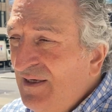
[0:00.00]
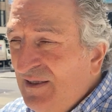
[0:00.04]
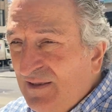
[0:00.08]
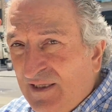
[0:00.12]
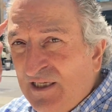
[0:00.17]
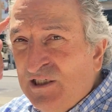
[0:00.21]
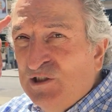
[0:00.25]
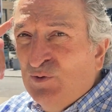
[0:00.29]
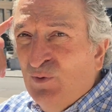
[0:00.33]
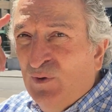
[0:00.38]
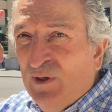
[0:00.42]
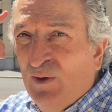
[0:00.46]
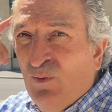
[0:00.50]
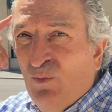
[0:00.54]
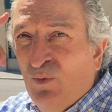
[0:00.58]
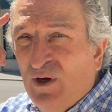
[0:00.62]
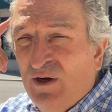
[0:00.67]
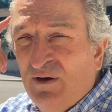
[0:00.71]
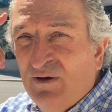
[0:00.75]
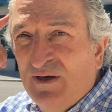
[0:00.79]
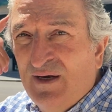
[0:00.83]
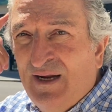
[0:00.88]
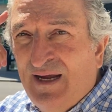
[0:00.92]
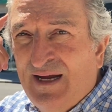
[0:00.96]
This one I'm
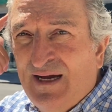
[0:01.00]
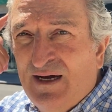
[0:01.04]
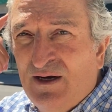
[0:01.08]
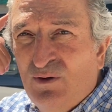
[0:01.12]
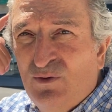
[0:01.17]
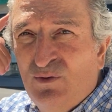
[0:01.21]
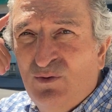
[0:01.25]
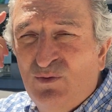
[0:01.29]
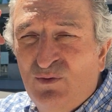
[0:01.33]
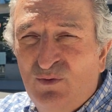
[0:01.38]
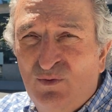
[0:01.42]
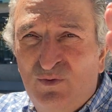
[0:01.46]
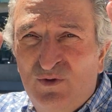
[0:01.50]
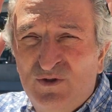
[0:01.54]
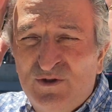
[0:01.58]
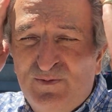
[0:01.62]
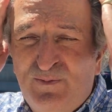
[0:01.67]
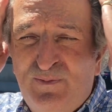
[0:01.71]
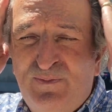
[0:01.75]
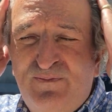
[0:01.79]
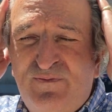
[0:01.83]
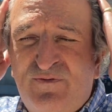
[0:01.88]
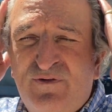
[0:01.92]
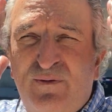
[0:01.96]
wearing now was
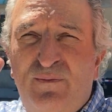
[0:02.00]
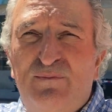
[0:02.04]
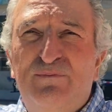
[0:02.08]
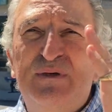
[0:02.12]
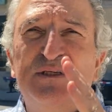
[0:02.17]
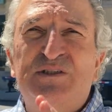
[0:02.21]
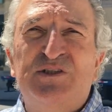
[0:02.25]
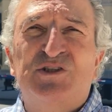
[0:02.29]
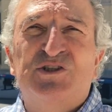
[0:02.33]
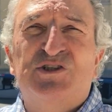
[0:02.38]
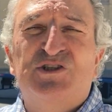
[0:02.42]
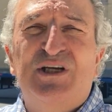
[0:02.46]
from Mrs.